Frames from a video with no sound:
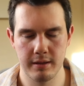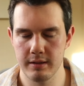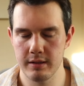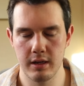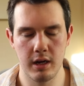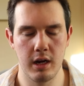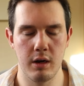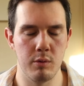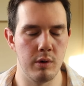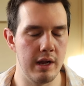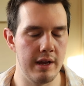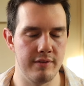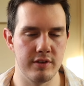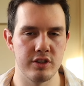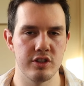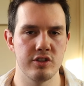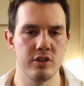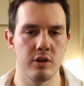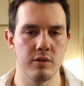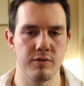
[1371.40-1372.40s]
whatever.
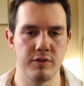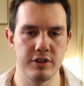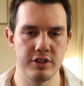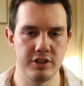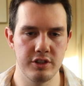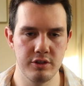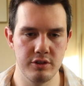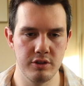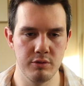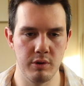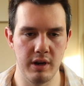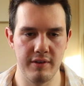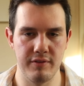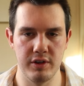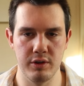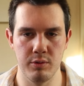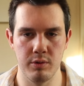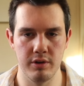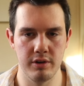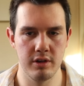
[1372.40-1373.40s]
Stop this. You do whatever
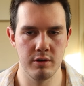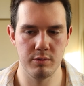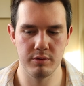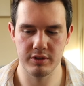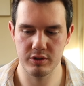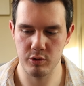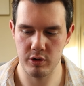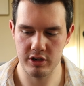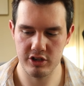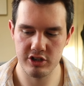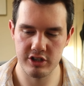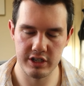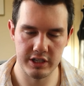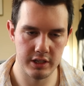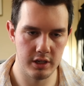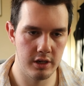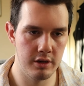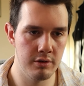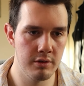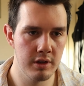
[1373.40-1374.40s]
you want. No one's
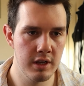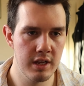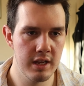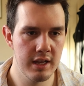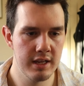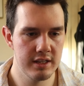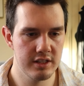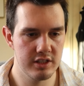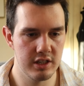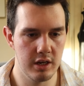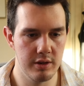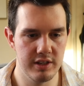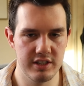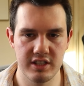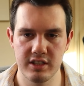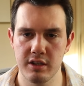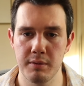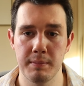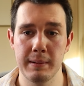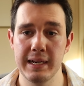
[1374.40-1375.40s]
questioning you. So this
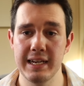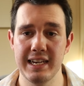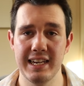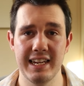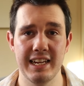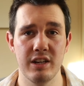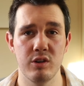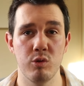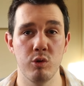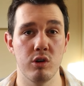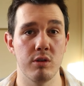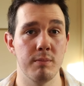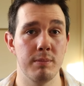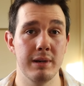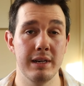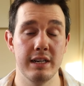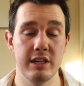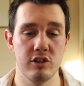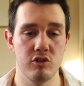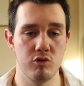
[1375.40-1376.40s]
is completely equal,
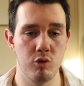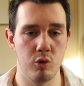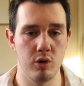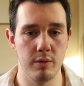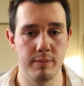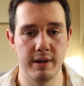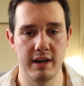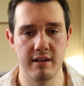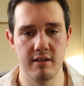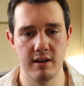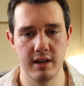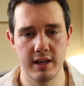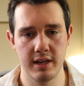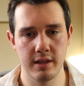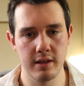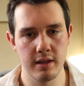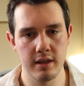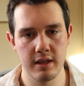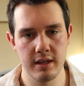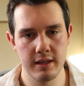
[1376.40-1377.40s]
completely drawn apparently.
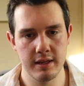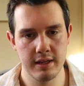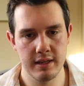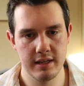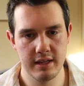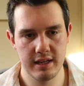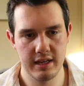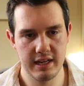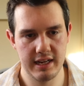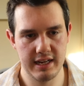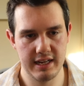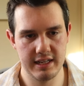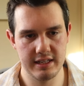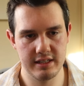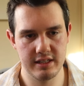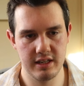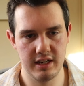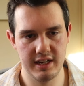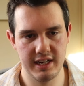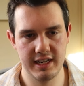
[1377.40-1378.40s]
And
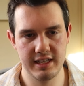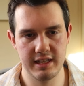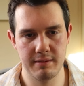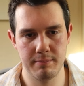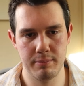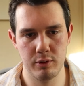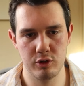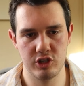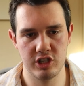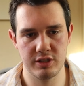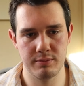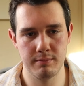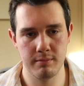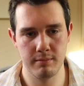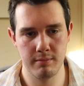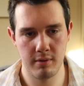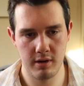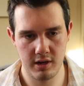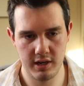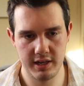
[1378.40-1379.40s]
he then pushes
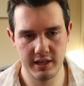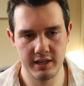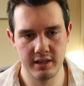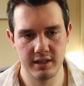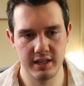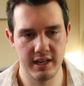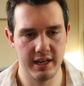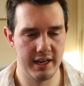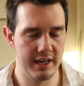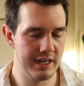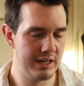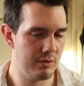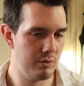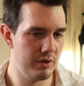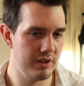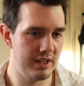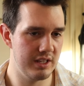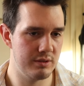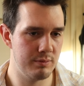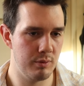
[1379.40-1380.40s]
my king
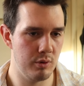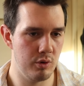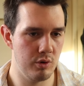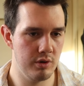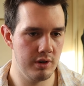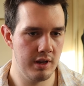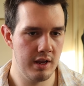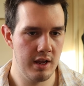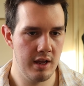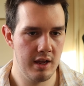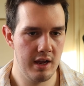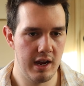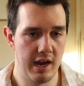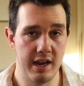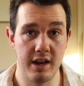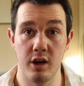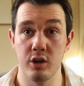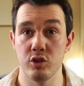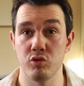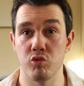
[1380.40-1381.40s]
with his pawn,
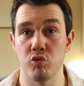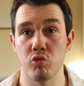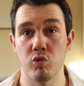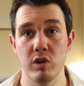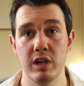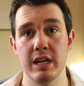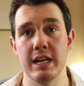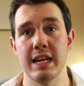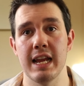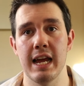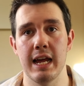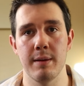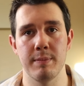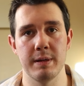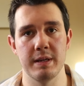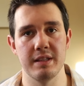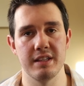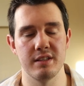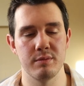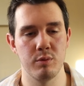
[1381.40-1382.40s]
and I was really
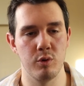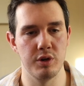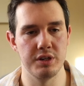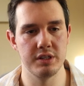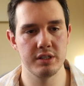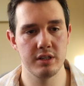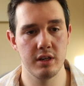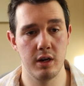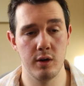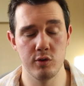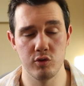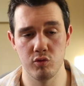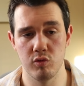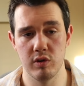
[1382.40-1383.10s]
happy at this point. I was